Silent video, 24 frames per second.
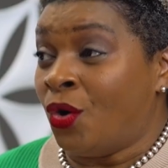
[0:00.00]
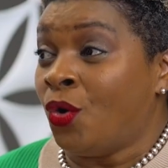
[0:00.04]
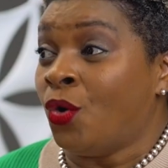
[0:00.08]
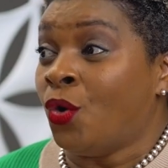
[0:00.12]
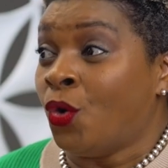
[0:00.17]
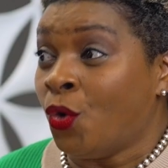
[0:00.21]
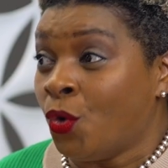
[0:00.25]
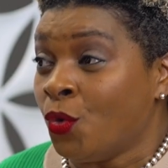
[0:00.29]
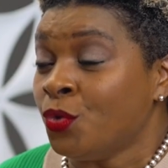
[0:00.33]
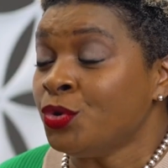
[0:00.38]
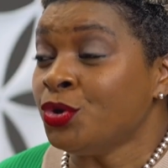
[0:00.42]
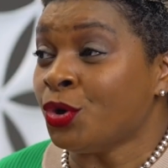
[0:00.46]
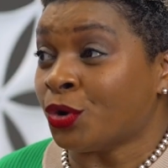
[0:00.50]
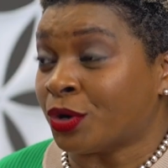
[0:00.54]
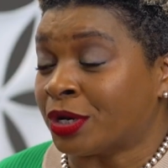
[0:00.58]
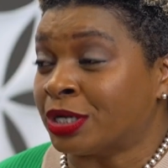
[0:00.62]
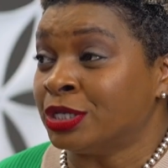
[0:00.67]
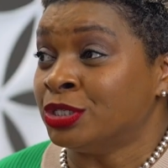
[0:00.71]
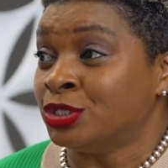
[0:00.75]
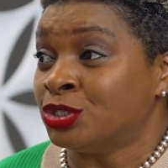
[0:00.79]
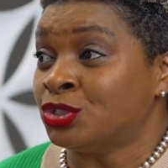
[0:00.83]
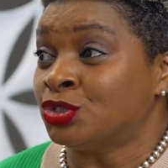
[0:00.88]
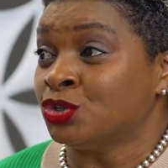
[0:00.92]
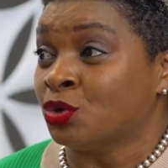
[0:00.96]
who your
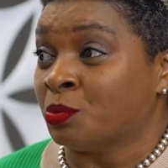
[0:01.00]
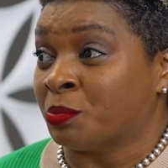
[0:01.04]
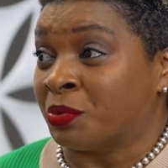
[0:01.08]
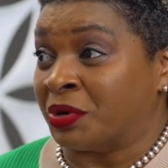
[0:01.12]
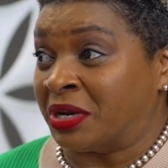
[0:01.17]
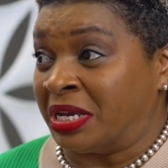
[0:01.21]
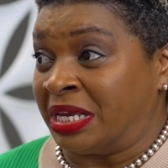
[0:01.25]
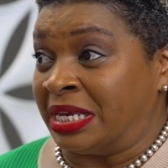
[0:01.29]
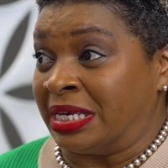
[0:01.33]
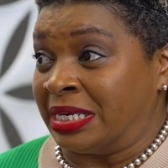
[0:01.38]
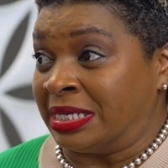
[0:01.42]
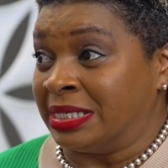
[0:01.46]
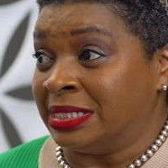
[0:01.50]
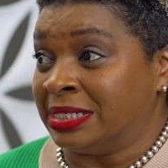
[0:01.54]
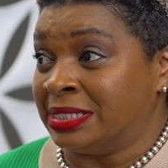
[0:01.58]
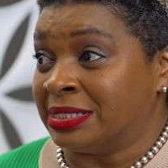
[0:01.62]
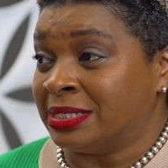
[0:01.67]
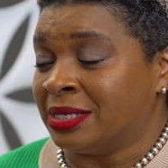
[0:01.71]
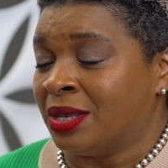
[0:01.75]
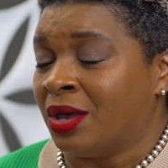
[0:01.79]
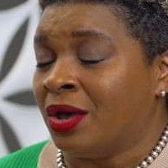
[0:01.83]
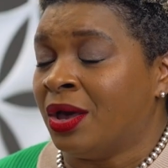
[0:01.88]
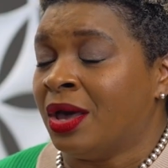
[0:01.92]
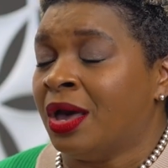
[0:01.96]
consumer
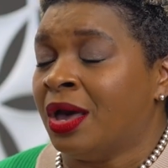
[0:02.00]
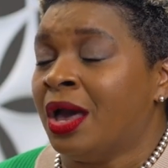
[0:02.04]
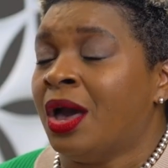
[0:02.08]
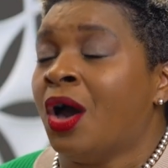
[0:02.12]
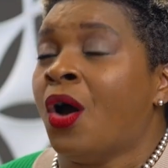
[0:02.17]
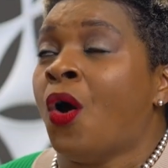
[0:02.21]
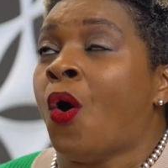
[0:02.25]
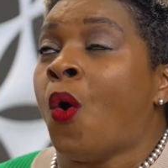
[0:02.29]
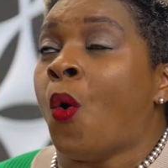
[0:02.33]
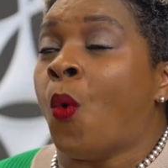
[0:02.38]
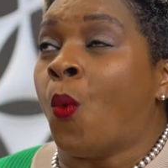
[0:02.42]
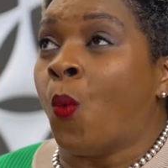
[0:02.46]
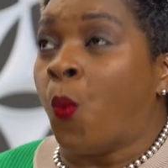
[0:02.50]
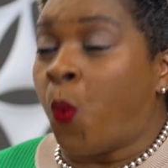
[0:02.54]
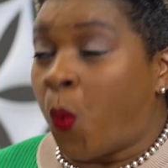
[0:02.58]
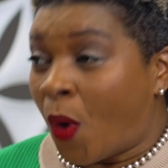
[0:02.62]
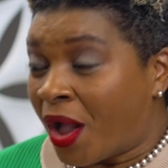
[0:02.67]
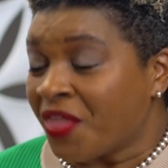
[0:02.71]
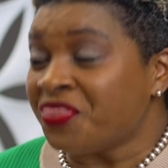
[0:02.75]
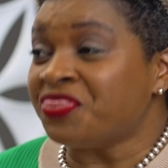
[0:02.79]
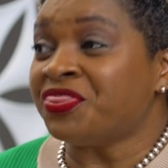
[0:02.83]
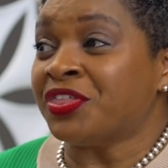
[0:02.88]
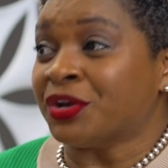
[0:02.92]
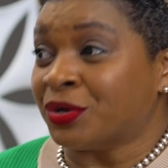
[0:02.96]
is,
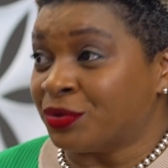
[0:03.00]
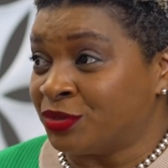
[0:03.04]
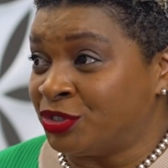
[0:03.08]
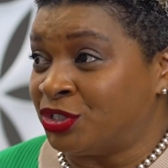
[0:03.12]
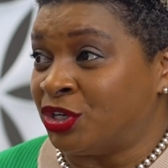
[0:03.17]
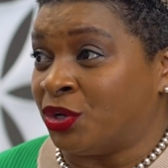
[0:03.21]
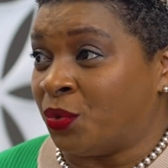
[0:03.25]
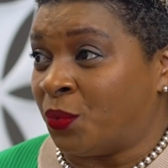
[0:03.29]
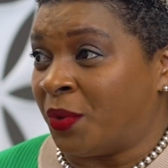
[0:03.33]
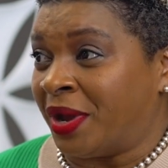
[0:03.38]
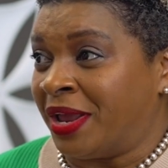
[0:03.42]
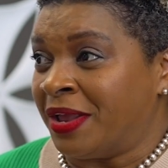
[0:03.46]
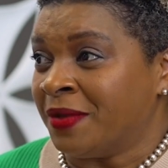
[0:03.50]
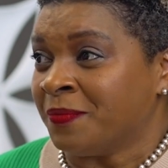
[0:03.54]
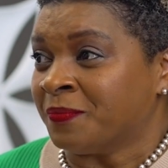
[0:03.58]
what they're doing.